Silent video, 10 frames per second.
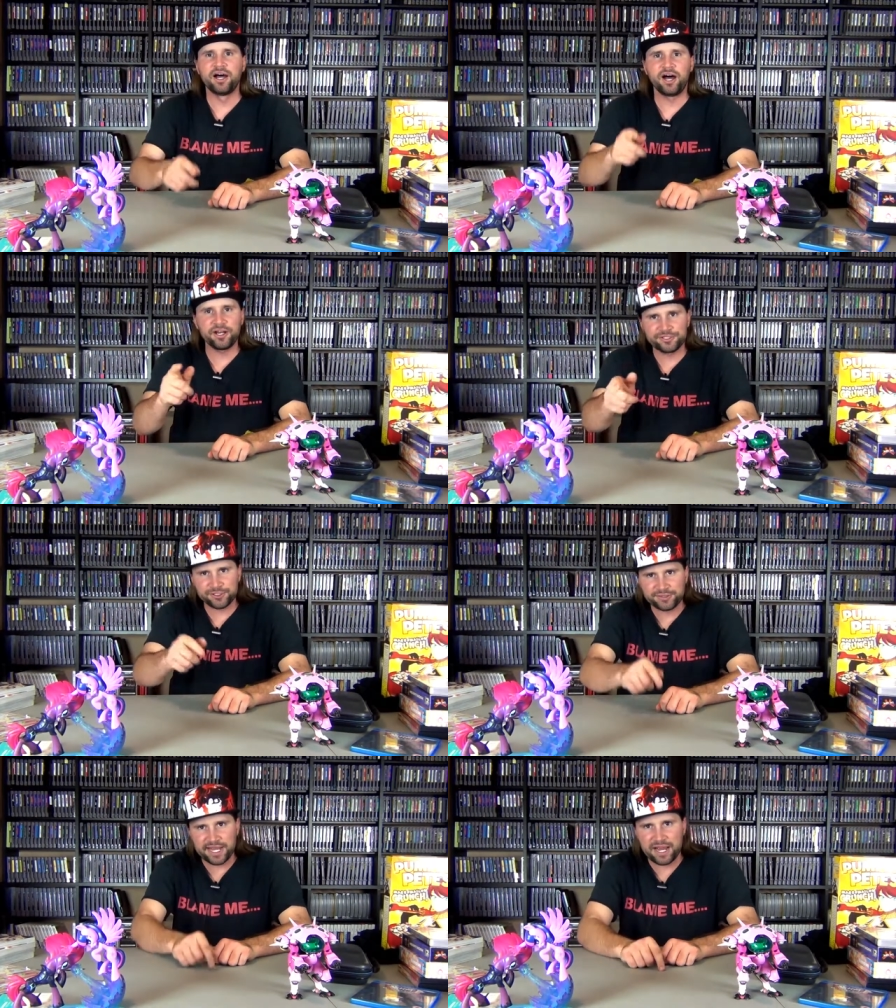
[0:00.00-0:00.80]

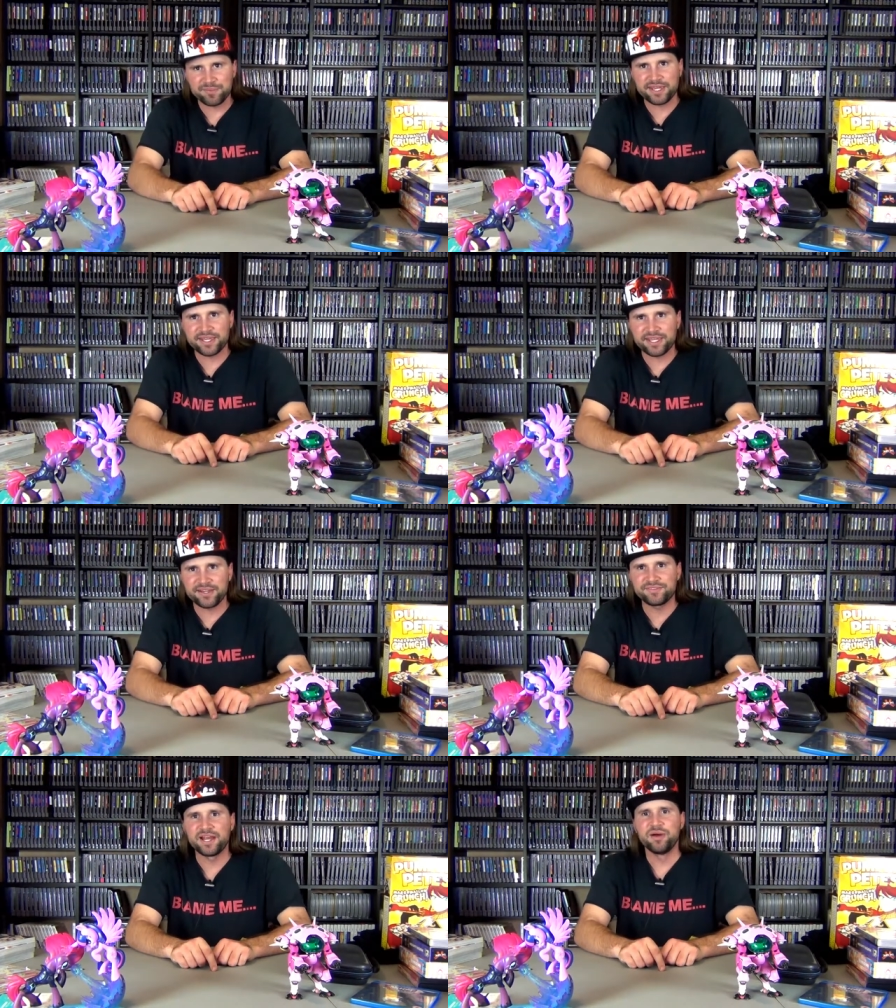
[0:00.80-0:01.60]
also got me a
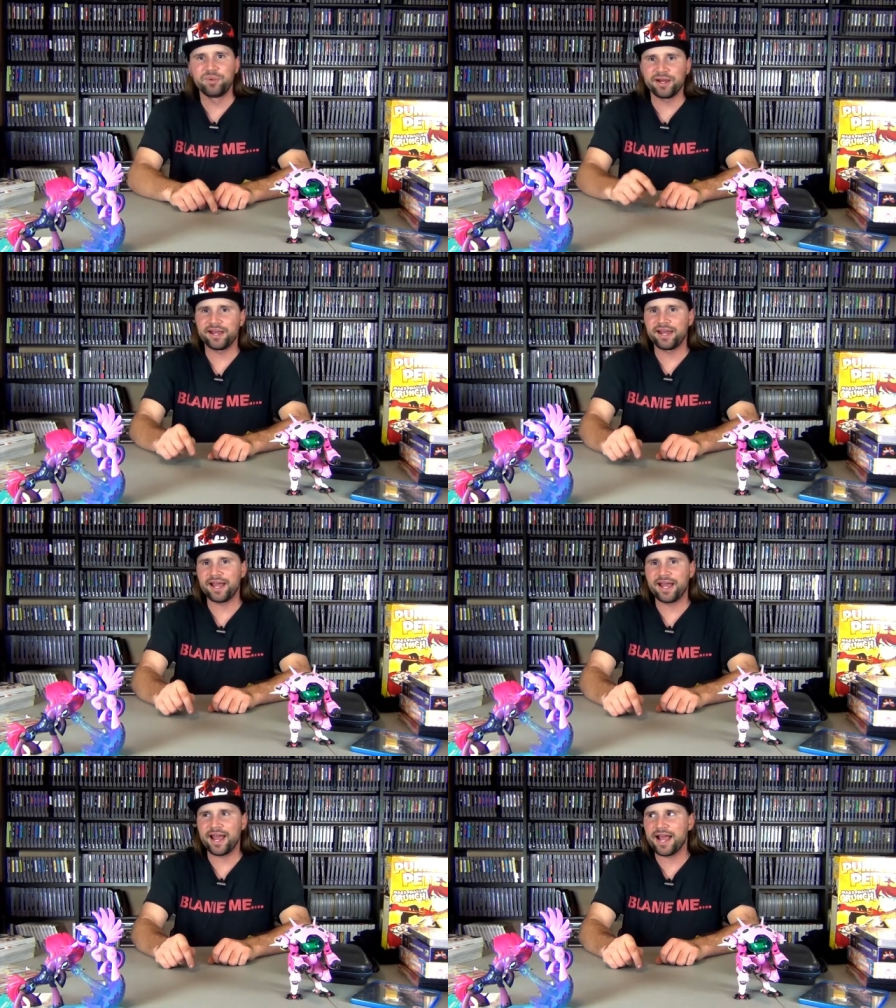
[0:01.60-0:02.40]
gift, but
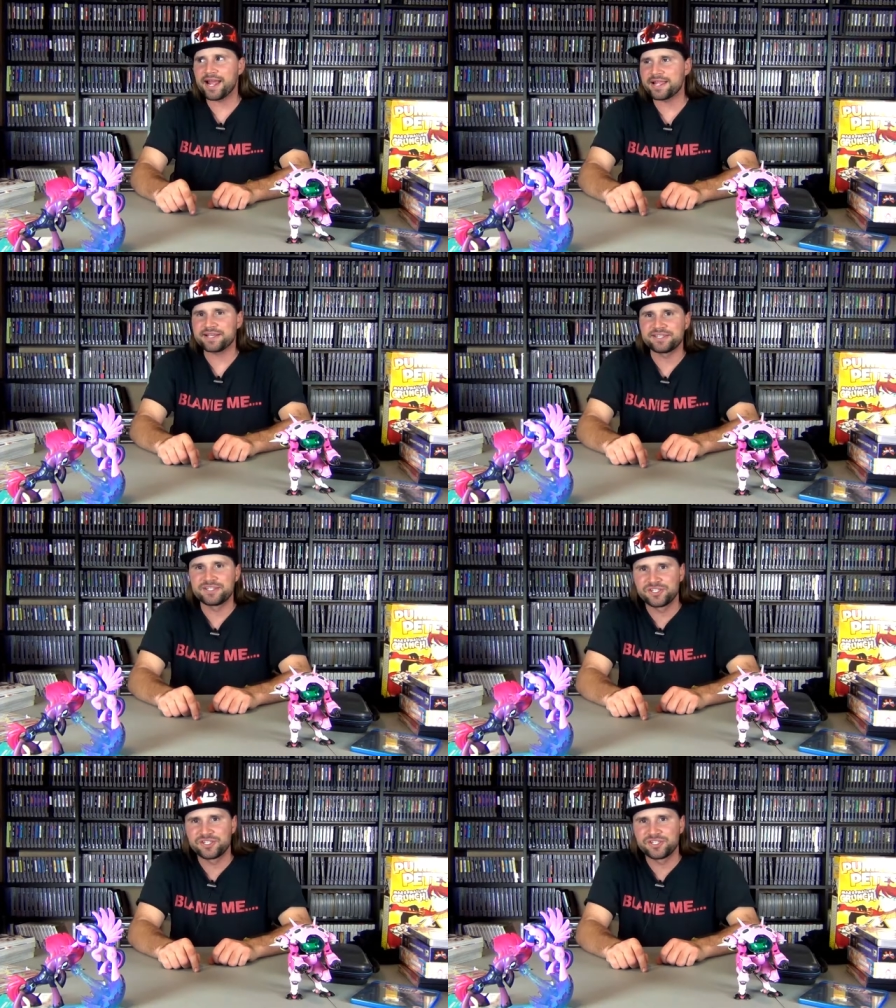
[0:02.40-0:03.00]
I